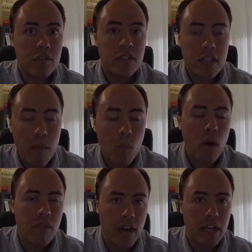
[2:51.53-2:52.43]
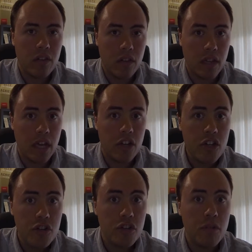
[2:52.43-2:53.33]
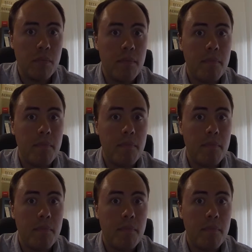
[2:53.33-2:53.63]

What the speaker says: somewhat regularly on YouTube,